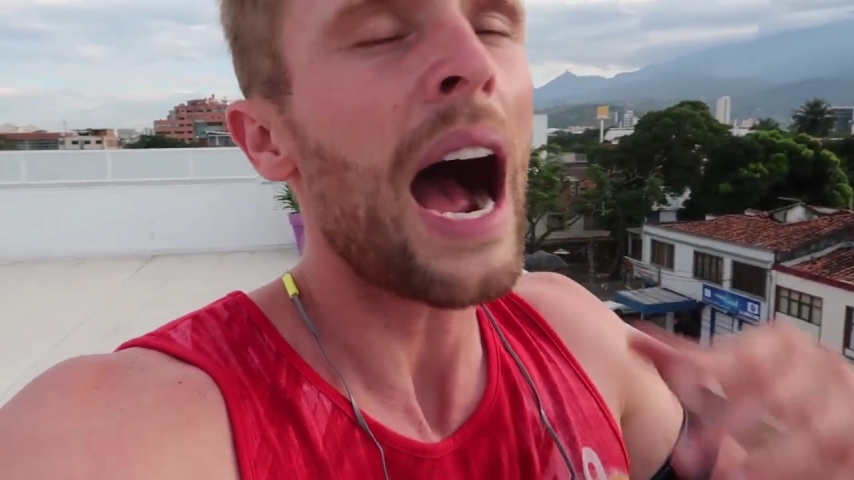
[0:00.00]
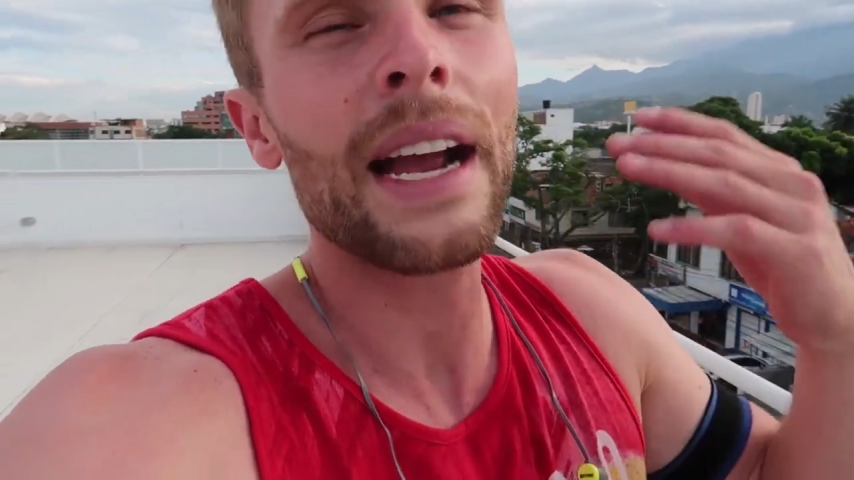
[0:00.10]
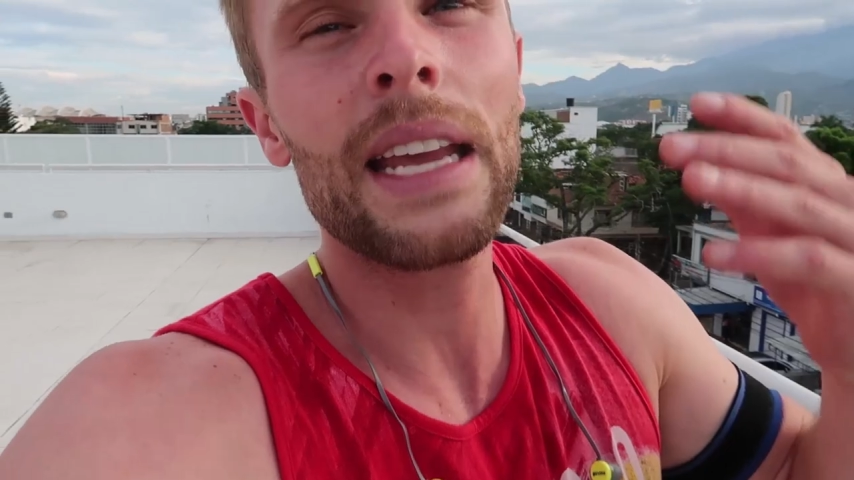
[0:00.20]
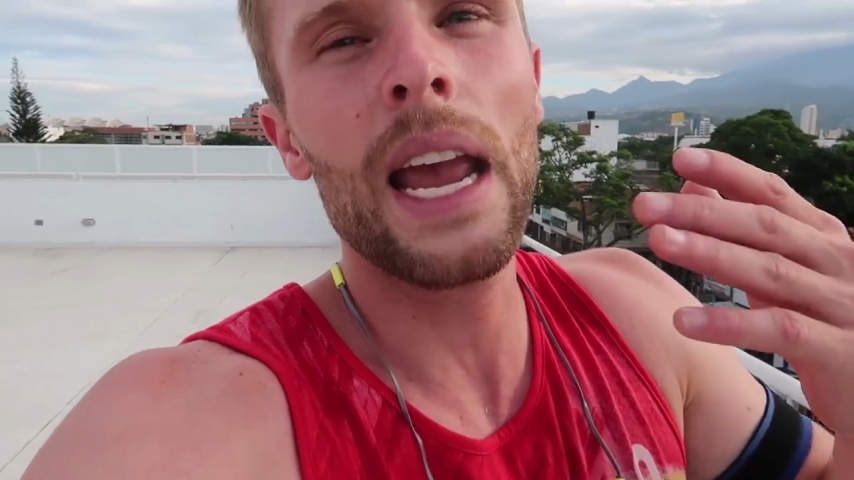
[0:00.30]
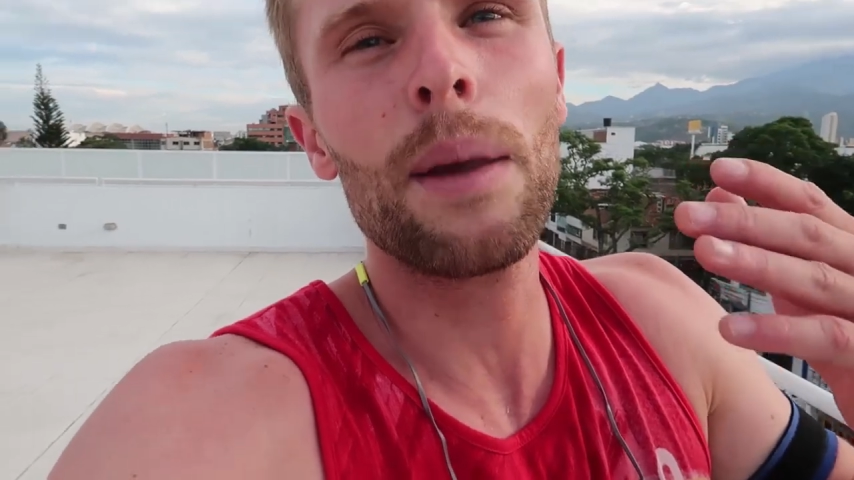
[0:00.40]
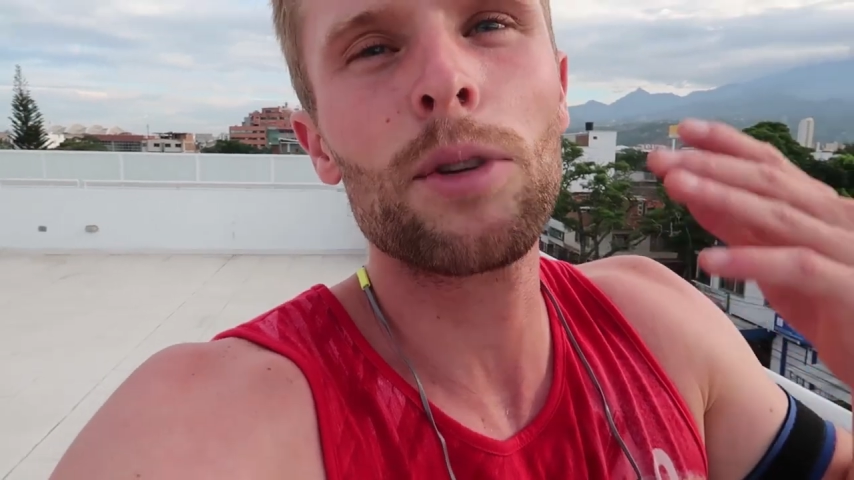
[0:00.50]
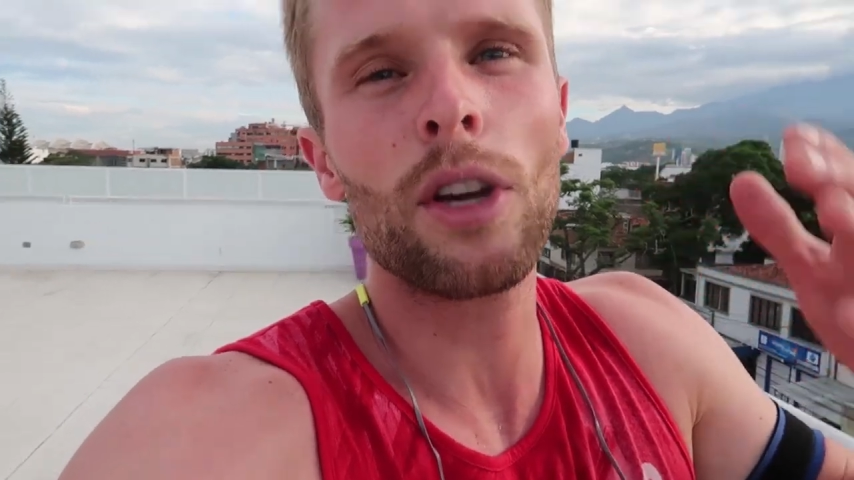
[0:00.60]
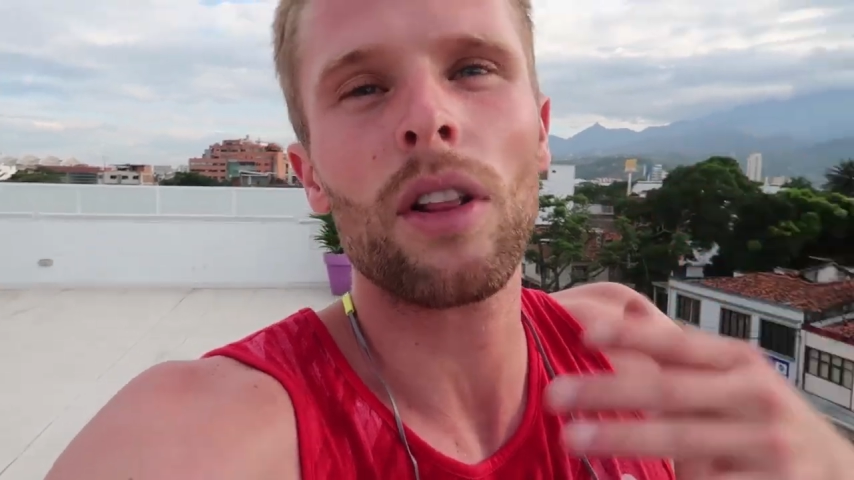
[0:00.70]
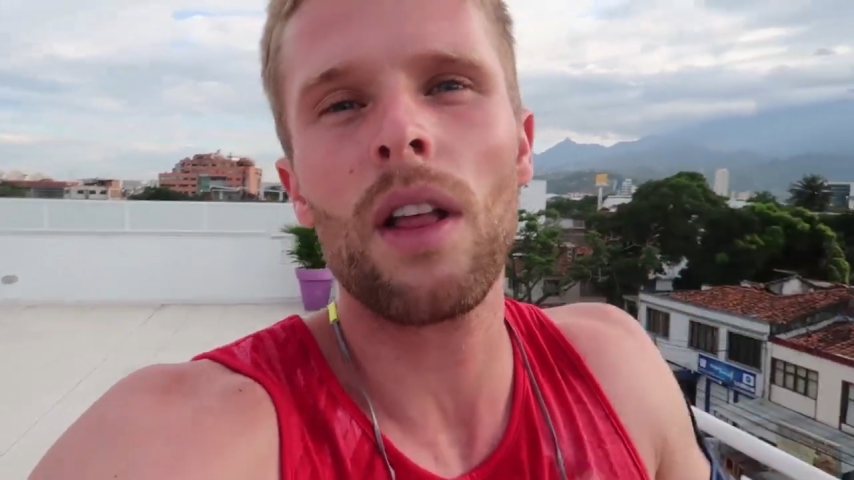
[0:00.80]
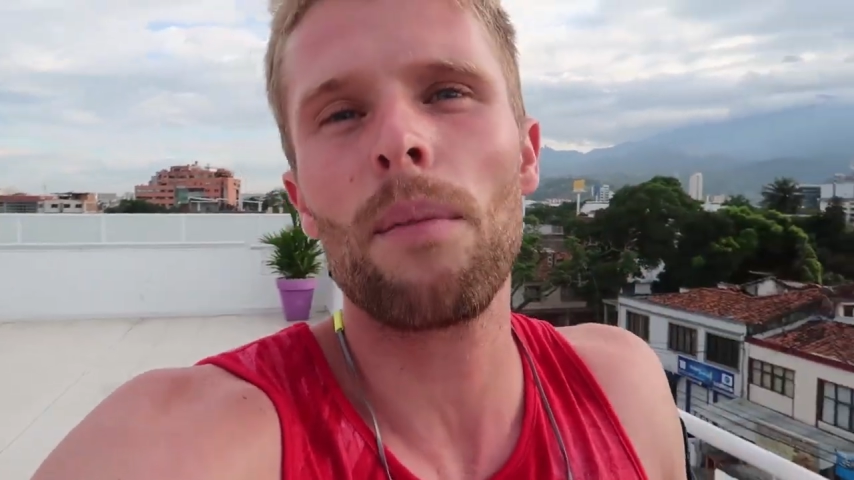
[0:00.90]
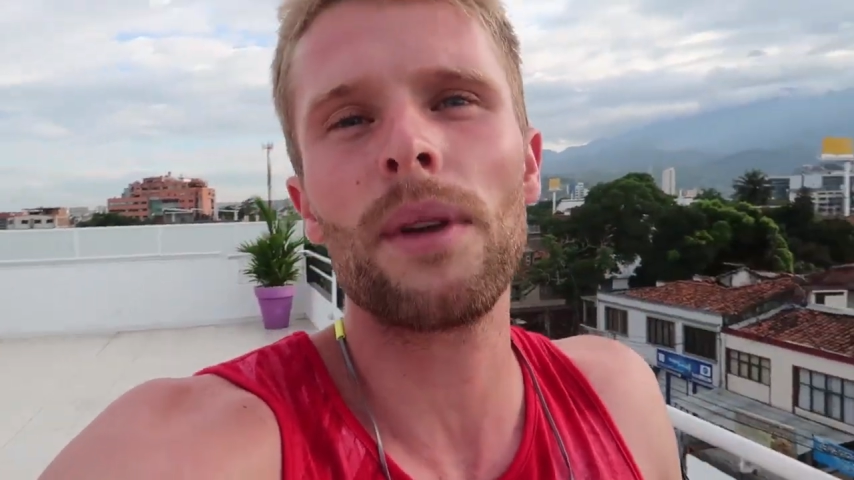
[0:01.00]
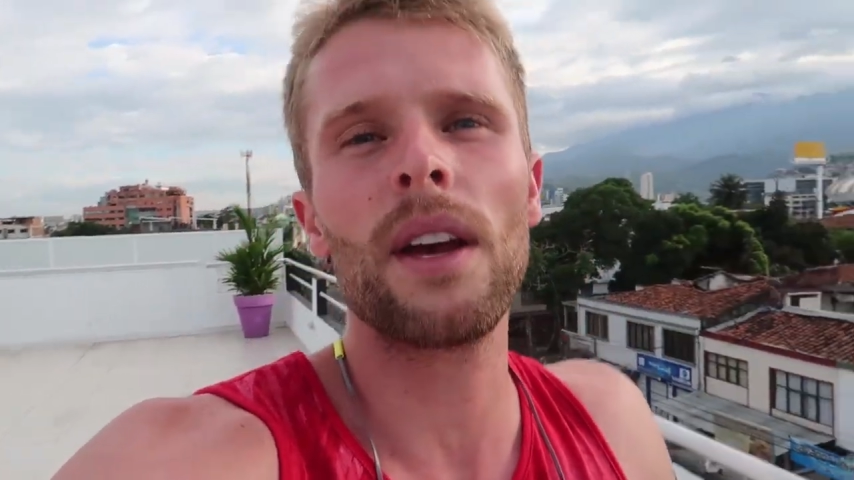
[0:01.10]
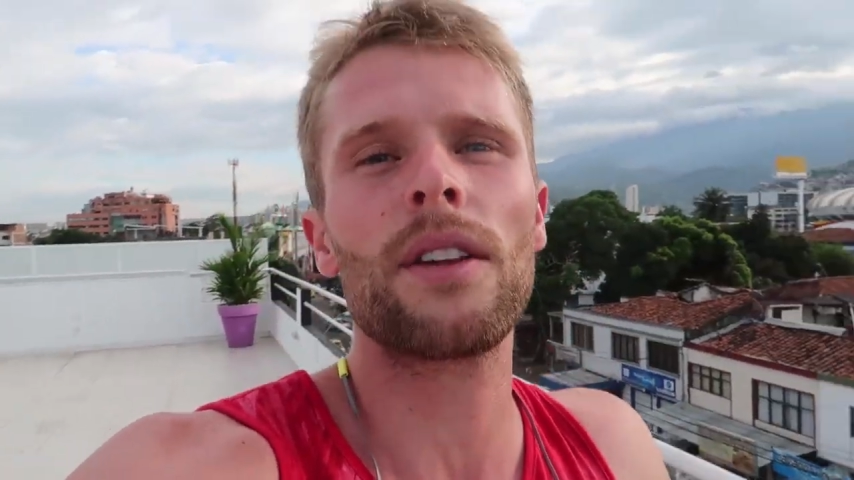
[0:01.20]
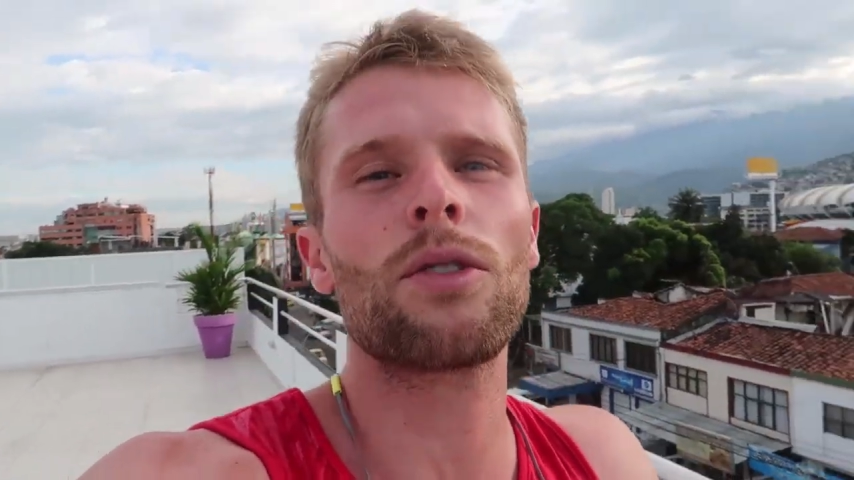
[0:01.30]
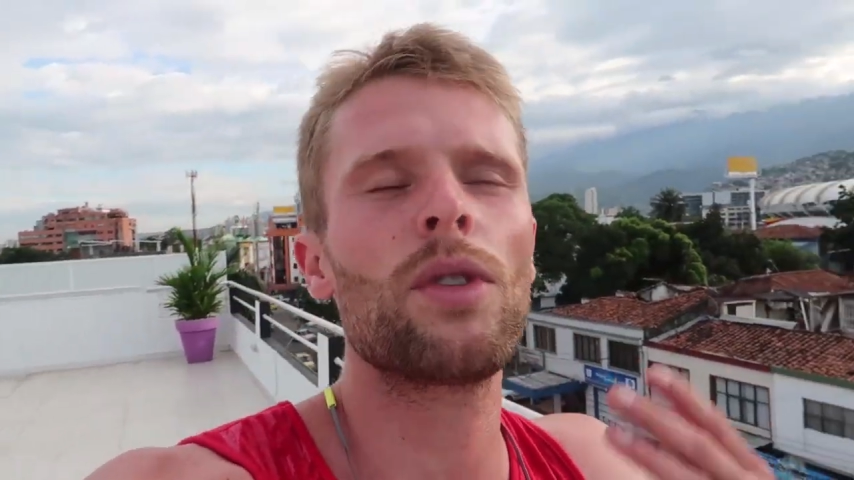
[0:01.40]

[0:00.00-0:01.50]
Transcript: I came to Colombia